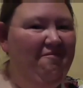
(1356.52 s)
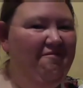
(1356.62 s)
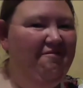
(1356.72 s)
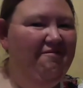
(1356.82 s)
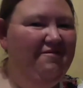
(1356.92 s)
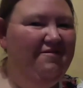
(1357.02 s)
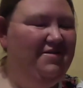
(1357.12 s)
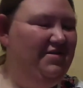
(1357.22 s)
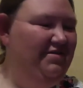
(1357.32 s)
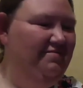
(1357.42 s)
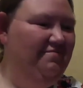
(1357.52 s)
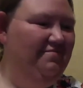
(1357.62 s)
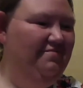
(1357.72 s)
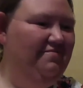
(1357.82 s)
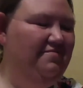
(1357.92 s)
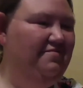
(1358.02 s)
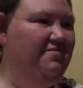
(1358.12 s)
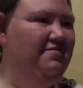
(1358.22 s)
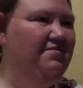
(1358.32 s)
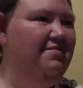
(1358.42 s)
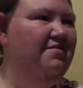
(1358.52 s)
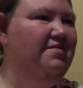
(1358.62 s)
We're gonna get you a little mixture going on.